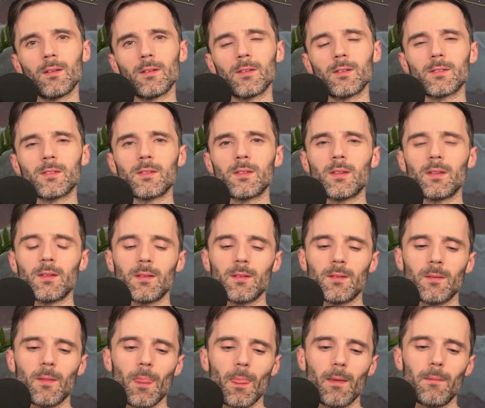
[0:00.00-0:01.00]
just the
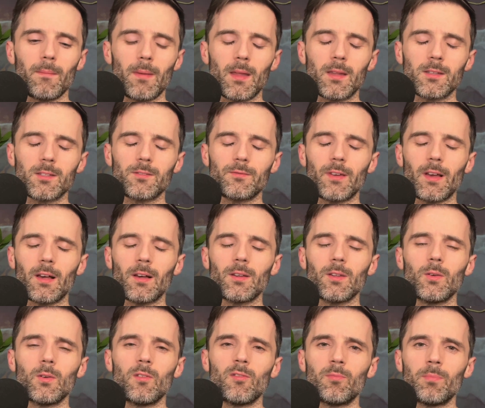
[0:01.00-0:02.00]
immense
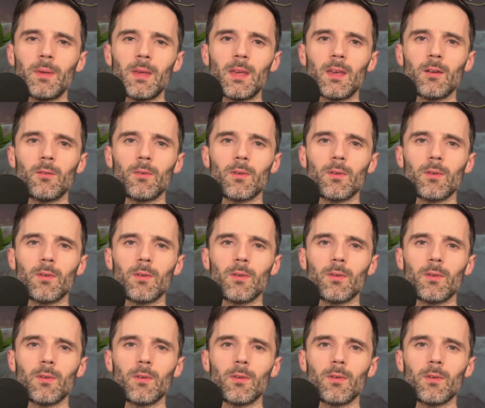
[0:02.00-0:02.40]
value of being